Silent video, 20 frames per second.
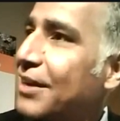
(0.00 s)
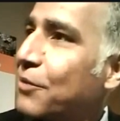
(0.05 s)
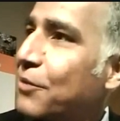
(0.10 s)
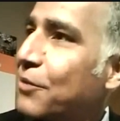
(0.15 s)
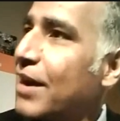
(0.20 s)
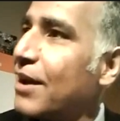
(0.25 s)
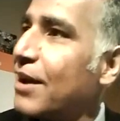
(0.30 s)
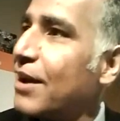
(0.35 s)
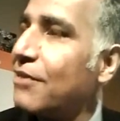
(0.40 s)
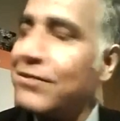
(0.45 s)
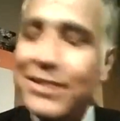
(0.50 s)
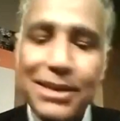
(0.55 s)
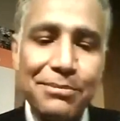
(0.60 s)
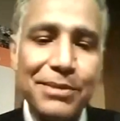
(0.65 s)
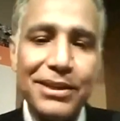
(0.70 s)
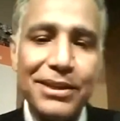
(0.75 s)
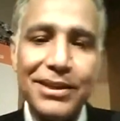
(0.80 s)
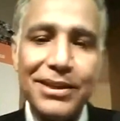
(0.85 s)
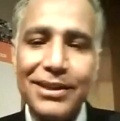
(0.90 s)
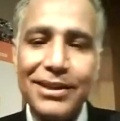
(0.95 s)
There we have
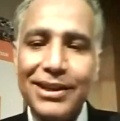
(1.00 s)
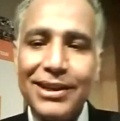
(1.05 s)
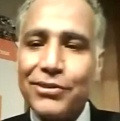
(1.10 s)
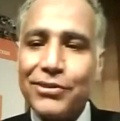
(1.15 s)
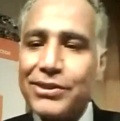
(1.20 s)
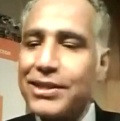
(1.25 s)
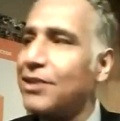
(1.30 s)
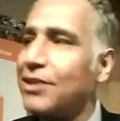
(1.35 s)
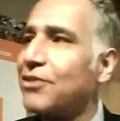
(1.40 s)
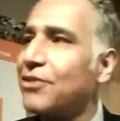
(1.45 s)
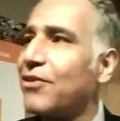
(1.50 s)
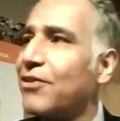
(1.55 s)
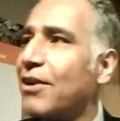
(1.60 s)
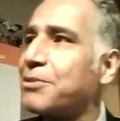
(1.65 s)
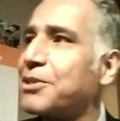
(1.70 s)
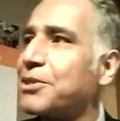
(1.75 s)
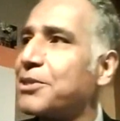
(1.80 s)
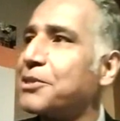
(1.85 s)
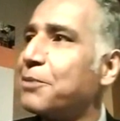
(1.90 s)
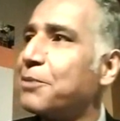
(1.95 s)
some interesting
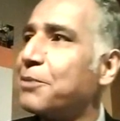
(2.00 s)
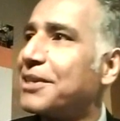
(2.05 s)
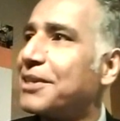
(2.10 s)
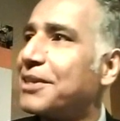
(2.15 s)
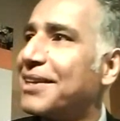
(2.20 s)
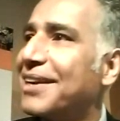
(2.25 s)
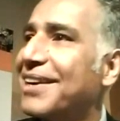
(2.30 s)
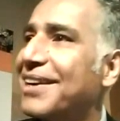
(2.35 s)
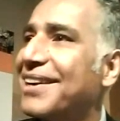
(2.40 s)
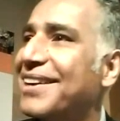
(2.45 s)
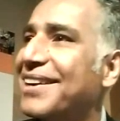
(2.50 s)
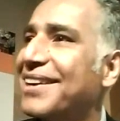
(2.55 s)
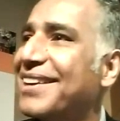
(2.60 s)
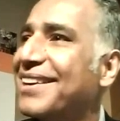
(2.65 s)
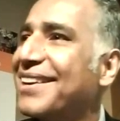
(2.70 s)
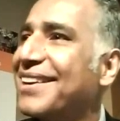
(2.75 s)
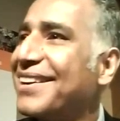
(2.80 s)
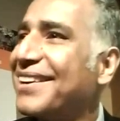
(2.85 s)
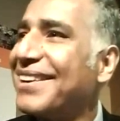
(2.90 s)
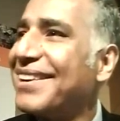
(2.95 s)
interruptions.
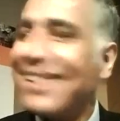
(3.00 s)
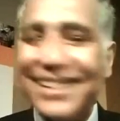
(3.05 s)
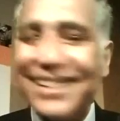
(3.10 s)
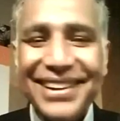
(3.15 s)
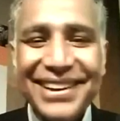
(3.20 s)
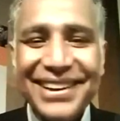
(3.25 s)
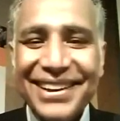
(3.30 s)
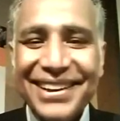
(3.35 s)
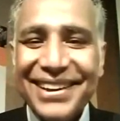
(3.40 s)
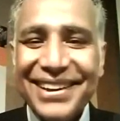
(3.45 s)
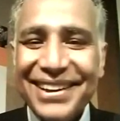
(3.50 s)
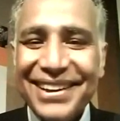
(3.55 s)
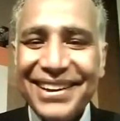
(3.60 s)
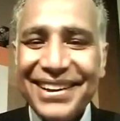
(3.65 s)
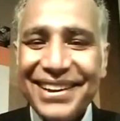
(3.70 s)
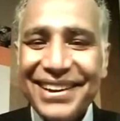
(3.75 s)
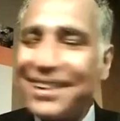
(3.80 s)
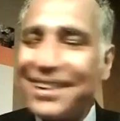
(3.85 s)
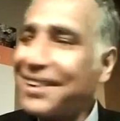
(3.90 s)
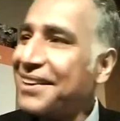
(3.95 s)

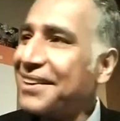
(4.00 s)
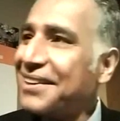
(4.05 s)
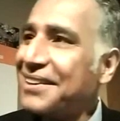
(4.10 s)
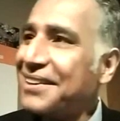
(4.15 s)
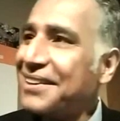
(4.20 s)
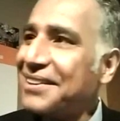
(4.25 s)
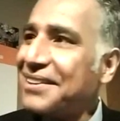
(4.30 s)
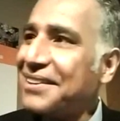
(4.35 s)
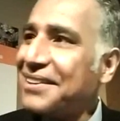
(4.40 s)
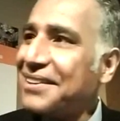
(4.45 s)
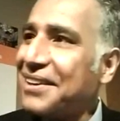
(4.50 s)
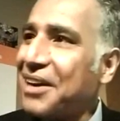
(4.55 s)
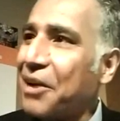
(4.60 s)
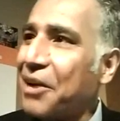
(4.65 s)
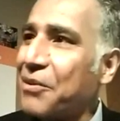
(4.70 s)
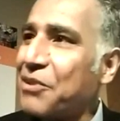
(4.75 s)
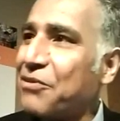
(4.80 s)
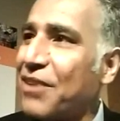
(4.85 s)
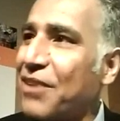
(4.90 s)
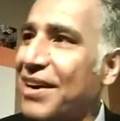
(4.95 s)

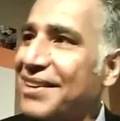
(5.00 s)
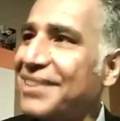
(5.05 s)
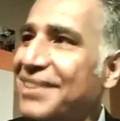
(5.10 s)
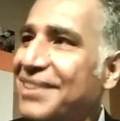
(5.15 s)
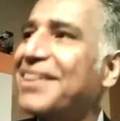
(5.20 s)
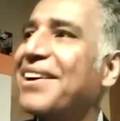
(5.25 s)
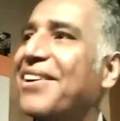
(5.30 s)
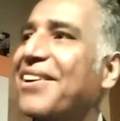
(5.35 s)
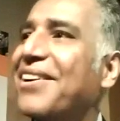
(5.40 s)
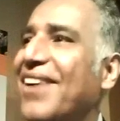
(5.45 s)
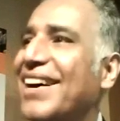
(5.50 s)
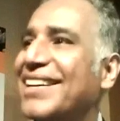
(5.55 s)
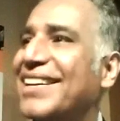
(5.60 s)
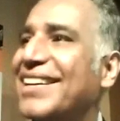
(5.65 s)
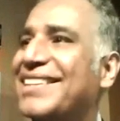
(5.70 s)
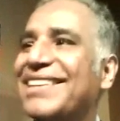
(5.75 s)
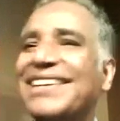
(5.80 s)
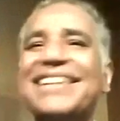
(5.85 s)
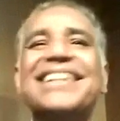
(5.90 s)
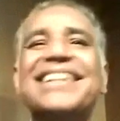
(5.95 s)
Are we fine? All
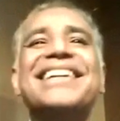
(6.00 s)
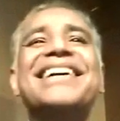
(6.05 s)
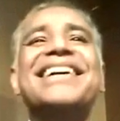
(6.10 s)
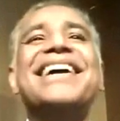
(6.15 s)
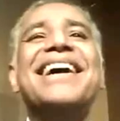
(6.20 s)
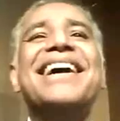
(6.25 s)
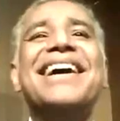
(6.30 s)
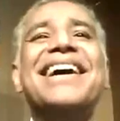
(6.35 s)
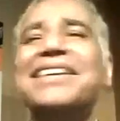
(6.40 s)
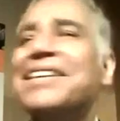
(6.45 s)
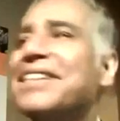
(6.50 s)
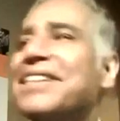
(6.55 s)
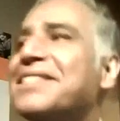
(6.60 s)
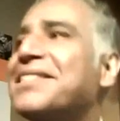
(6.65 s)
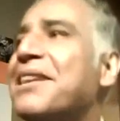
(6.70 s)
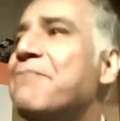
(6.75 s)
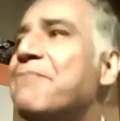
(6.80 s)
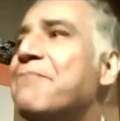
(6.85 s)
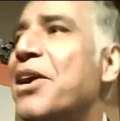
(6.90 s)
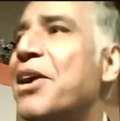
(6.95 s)
right.
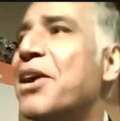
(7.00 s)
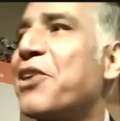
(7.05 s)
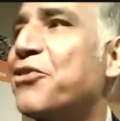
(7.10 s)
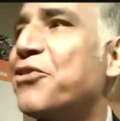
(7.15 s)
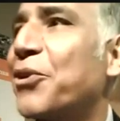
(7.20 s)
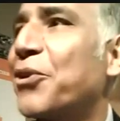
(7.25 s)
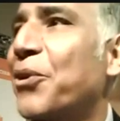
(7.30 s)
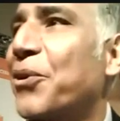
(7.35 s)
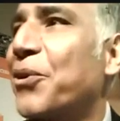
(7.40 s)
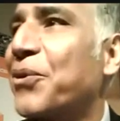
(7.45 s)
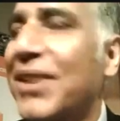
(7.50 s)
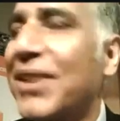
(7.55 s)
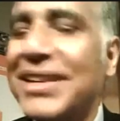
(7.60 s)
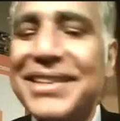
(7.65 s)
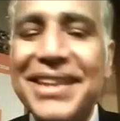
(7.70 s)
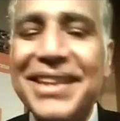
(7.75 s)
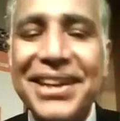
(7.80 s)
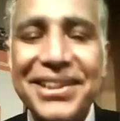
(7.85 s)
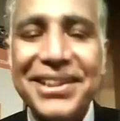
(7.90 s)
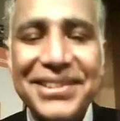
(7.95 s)
There's some microphone on
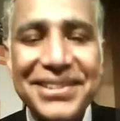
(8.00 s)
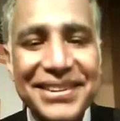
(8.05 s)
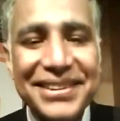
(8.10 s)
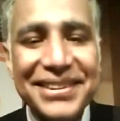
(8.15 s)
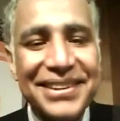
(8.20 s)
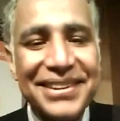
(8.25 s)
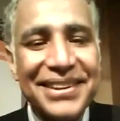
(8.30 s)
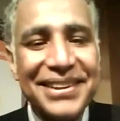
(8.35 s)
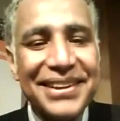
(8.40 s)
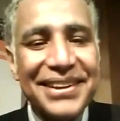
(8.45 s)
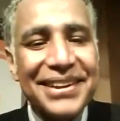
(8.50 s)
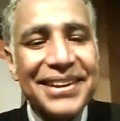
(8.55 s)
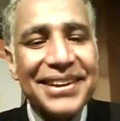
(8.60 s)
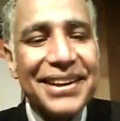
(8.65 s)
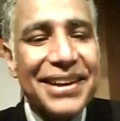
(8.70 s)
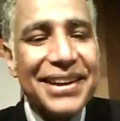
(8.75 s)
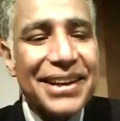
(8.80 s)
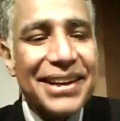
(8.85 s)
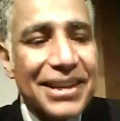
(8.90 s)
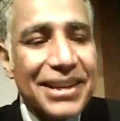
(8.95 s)
right now.
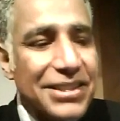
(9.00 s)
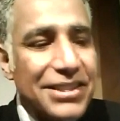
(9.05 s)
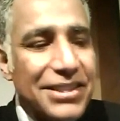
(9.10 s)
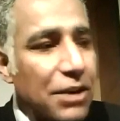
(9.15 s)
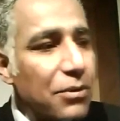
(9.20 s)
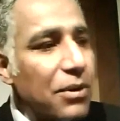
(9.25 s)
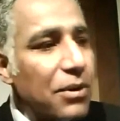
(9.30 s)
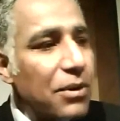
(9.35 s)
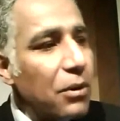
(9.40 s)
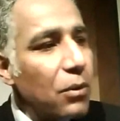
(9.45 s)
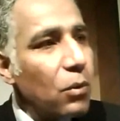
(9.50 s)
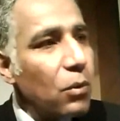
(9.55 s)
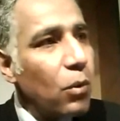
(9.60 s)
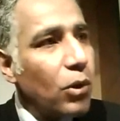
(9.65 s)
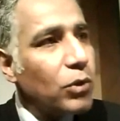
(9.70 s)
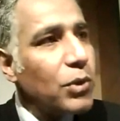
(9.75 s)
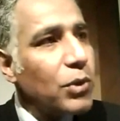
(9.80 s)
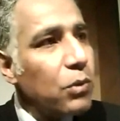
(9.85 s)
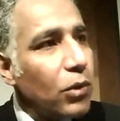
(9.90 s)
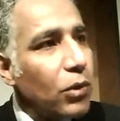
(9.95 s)
So
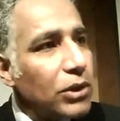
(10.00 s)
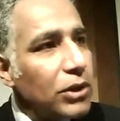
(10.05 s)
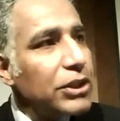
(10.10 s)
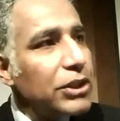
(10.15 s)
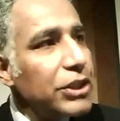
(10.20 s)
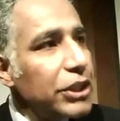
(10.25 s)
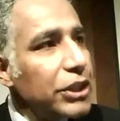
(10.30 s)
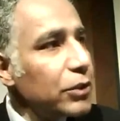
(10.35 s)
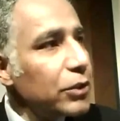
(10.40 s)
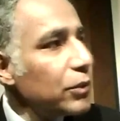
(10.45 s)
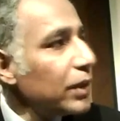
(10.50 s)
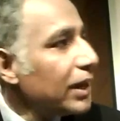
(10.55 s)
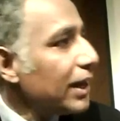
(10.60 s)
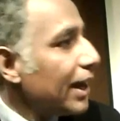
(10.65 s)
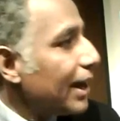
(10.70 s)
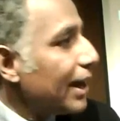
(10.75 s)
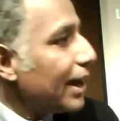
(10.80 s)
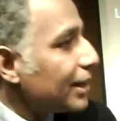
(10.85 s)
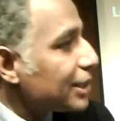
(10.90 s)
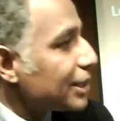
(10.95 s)
what we want to
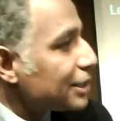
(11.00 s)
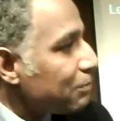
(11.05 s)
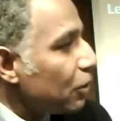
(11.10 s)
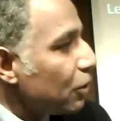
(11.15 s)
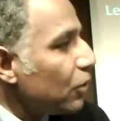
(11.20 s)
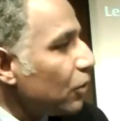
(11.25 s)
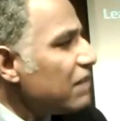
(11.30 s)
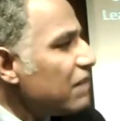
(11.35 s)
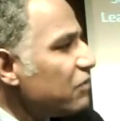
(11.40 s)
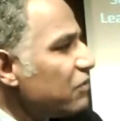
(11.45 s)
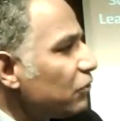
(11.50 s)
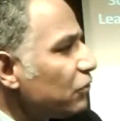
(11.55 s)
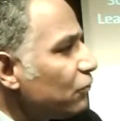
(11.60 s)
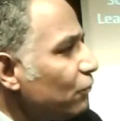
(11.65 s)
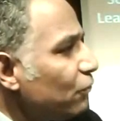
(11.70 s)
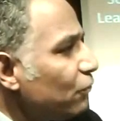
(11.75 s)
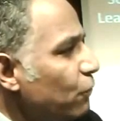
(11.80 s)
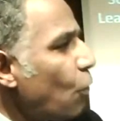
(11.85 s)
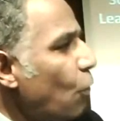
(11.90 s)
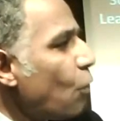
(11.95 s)
do and explore in
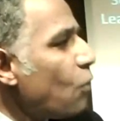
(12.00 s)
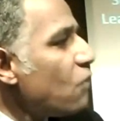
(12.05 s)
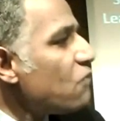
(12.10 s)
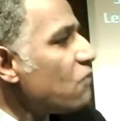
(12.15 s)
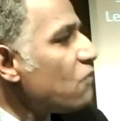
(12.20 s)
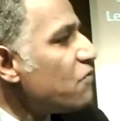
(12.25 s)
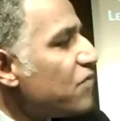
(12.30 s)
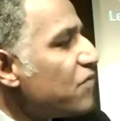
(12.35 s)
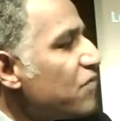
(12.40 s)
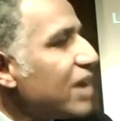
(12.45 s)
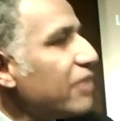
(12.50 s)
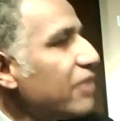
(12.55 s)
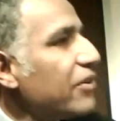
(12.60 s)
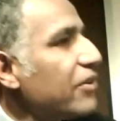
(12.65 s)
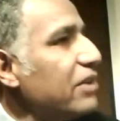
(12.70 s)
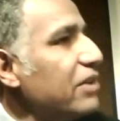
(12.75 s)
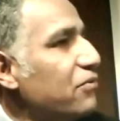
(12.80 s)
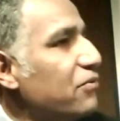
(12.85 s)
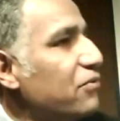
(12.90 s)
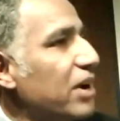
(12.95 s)
four
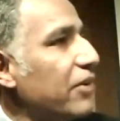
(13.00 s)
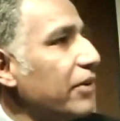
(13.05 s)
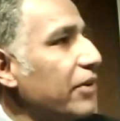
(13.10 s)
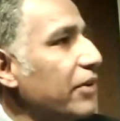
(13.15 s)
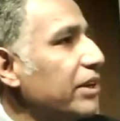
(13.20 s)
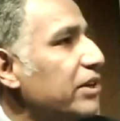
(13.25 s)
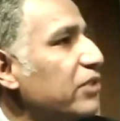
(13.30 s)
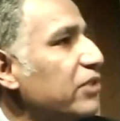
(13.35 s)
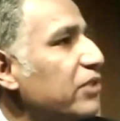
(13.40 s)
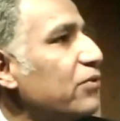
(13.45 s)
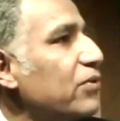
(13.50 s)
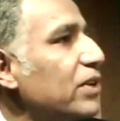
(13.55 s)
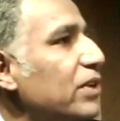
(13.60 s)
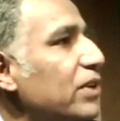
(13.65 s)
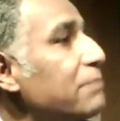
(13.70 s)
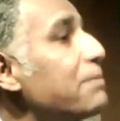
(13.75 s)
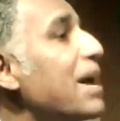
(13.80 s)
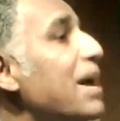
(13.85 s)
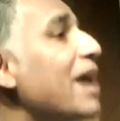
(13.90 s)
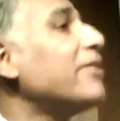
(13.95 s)
very, very
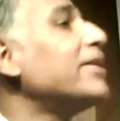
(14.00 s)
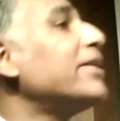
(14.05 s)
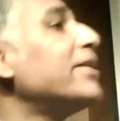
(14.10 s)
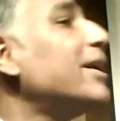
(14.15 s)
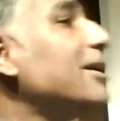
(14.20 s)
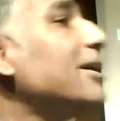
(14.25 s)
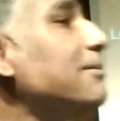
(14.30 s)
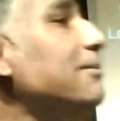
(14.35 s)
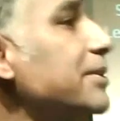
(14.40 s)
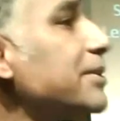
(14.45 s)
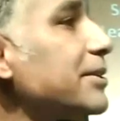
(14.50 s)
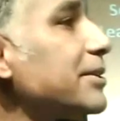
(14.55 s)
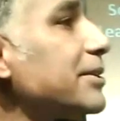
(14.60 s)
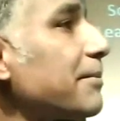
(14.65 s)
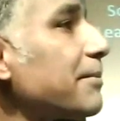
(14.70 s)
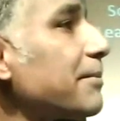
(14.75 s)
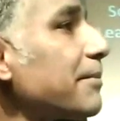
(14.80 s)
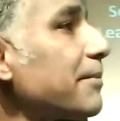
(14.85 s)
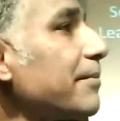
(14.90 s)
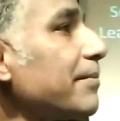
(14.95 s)
different
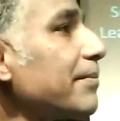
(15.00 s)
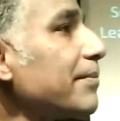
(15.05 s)
paradigms,